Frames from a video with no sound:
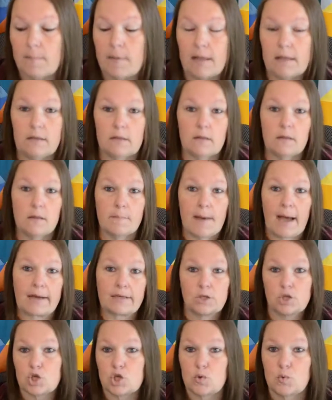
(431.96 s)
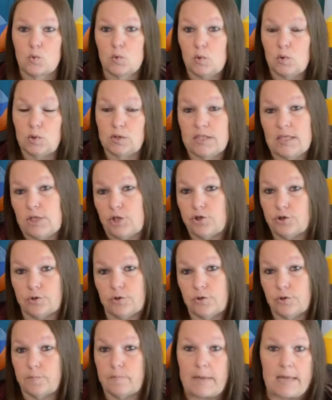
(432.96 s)
in the back to school
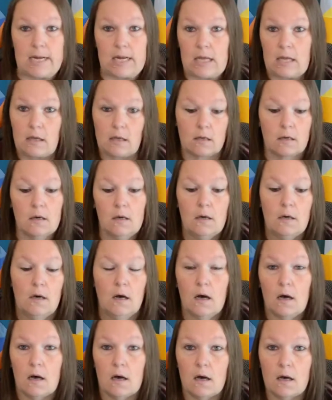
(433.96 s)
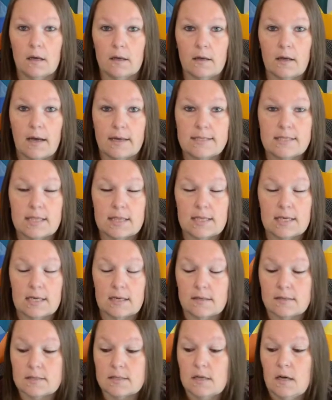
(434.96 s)
teacher meeting kinds of
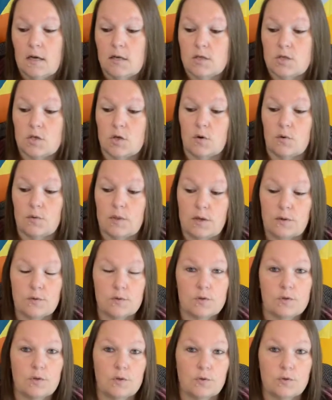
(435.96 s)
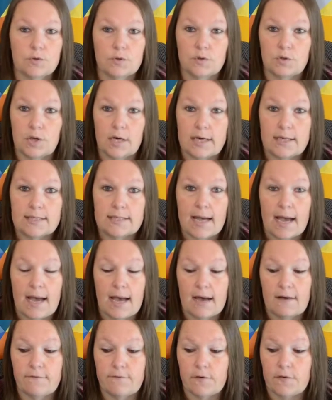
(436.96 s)
things. So those are great to
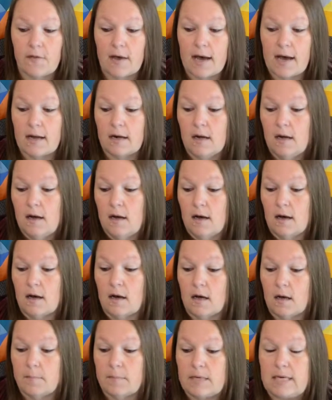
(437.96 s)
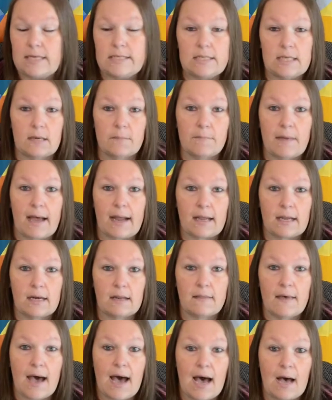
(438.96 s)
have for that. I need to get back
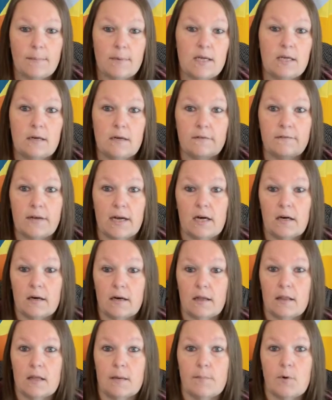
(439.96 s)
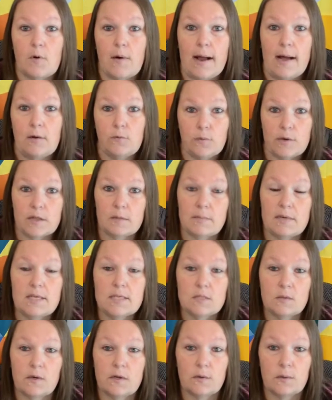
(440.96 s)
into the habit of carrying them around with me
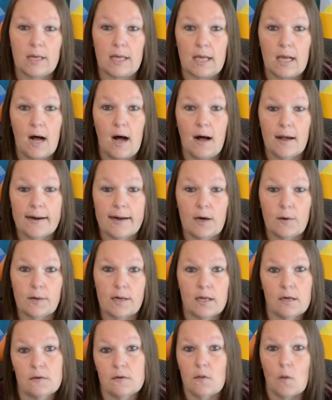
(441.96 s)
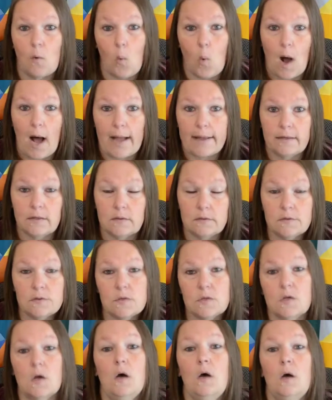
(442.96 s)
so I don't get caught out in the
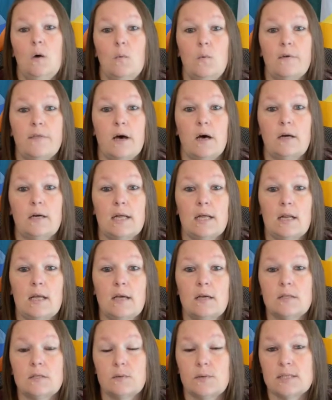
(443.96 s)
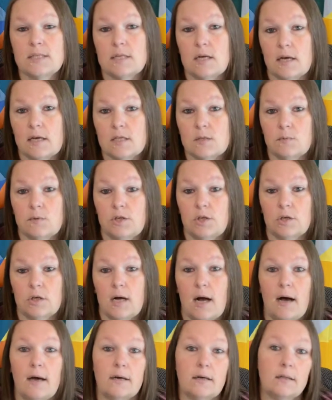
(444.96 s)
wilds without knitting. It's always nice when you're
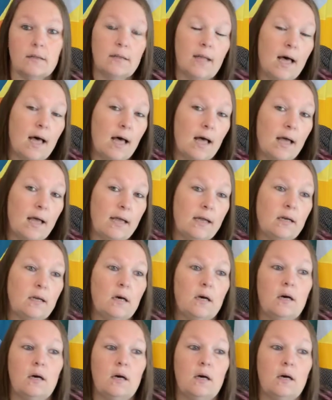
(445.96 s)
caught in a line